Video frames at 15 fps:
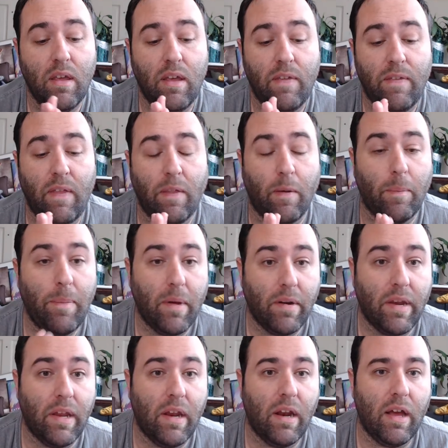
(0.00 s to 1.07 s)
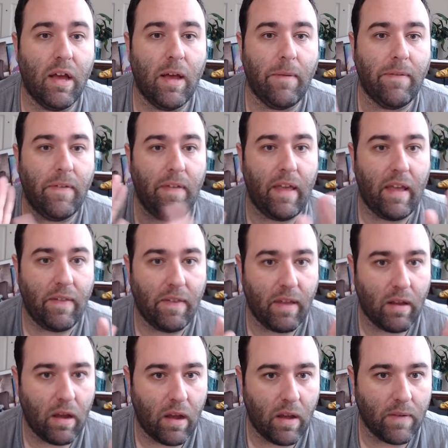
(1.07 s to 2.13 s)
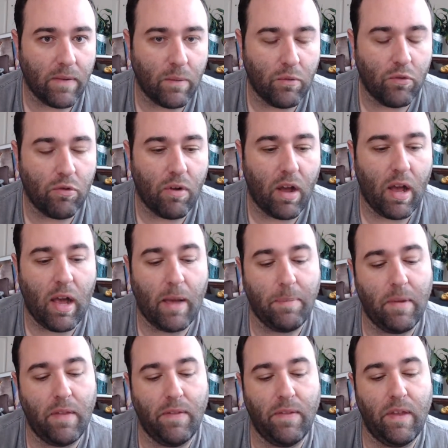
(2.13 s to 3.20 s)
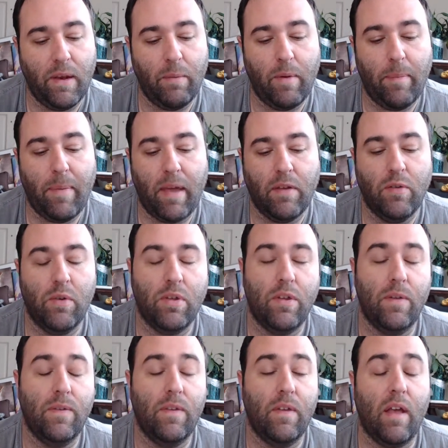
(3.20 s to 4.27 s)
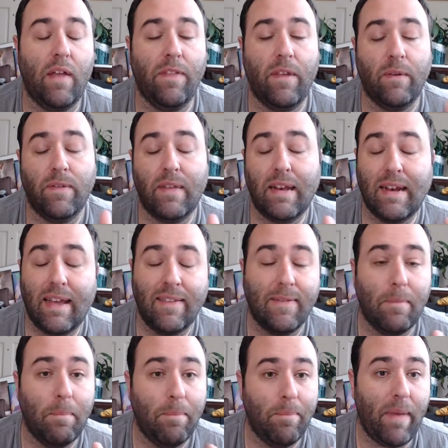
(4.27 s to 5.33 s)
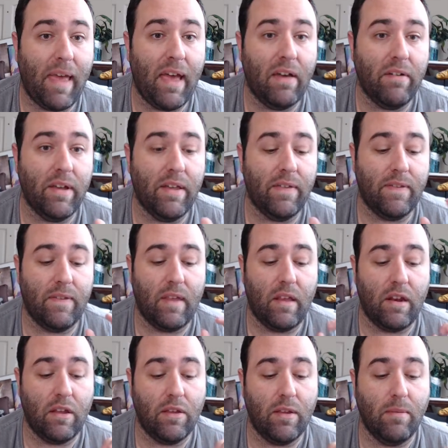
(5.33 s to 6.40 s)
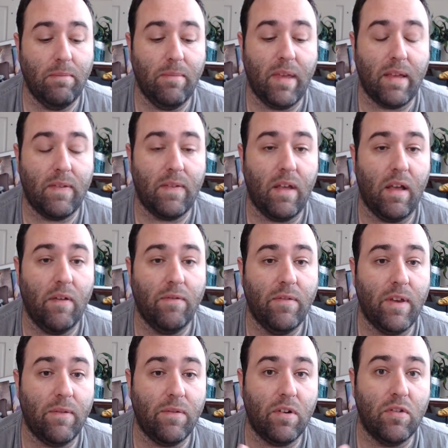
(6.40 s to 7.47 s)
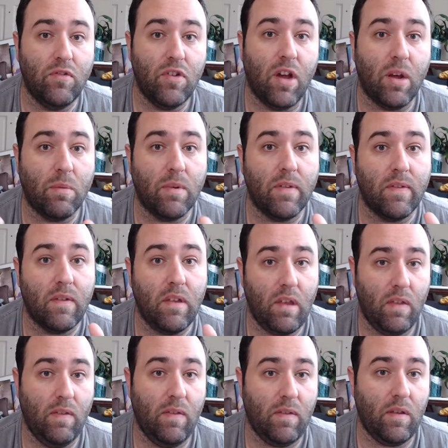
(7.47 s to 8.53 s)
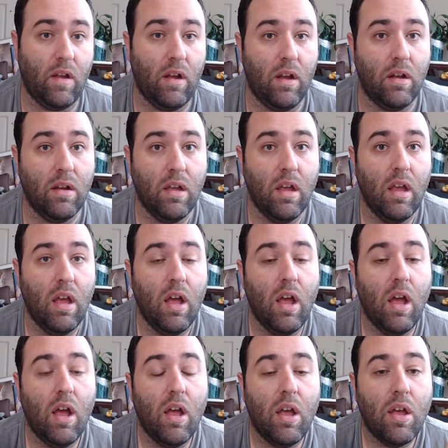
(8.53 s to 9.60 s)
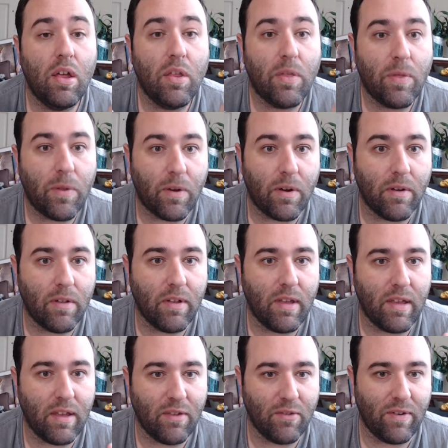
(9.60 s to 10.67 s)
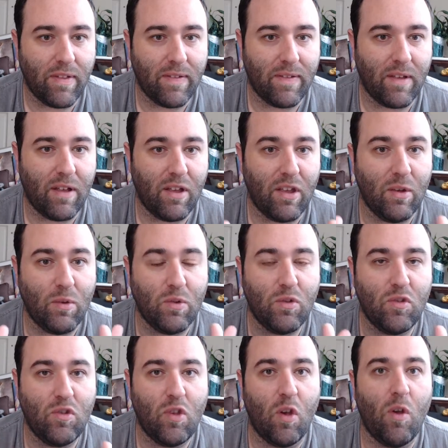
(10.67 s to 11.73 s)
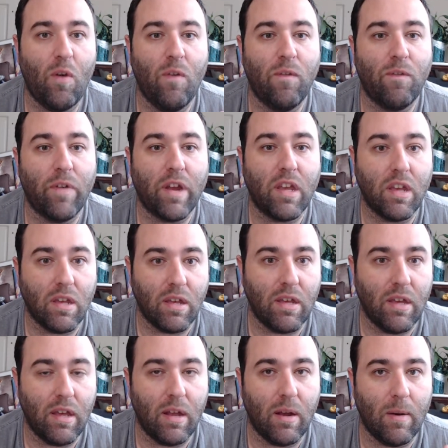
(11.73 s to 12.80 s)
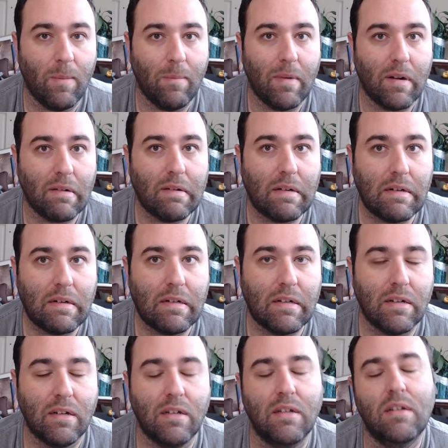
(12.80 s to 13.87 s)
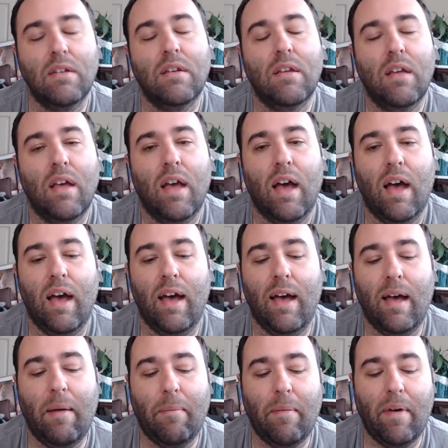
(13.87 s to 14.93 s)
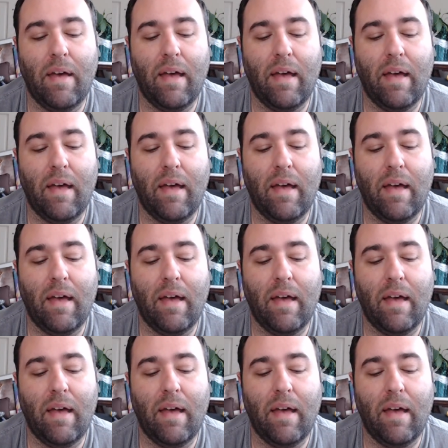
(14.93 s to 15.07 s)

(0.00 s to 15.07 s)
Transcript: then they were building it up, then it had that awesome drop, and then it went back to acoustic. I think it was a nice balance and a good mix of different genres in the song. Thoroughly enjoyed the song. It was so freaking good. Oh my god. Um,